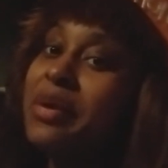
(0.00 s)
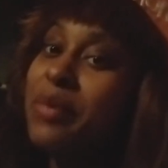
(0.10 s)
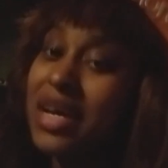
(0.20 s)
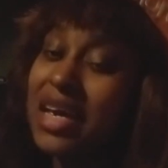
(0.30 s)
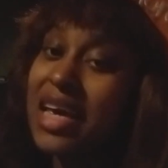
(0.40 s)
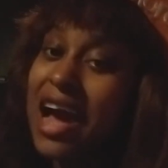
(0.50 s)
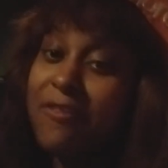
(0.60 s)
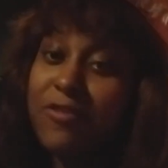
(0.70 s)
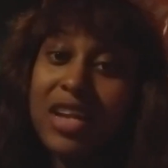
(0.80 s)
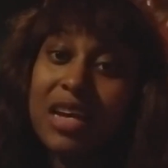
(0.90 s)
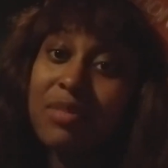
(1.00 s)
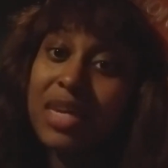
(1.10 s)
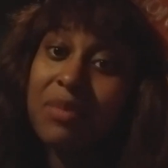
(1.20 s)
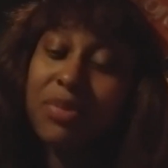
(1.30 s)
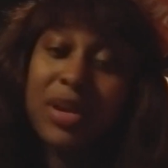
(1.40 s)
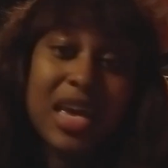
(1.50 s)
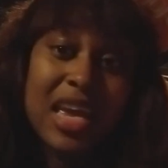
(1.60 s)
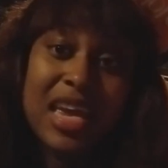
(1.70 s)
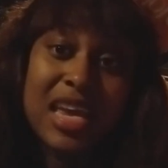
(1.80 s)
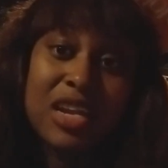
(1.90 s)
when i feel like i'm getting
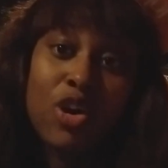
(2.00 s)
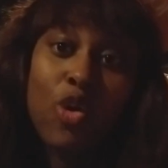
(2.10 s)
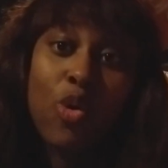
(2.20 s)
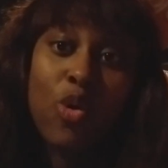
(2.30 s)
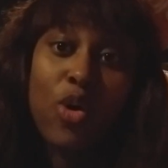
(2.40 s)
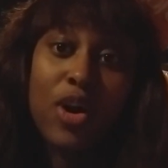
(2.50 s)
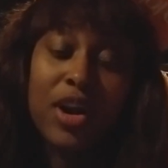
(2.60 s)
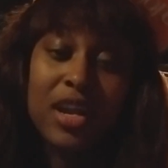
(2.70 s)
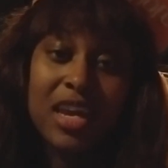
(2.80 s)
played or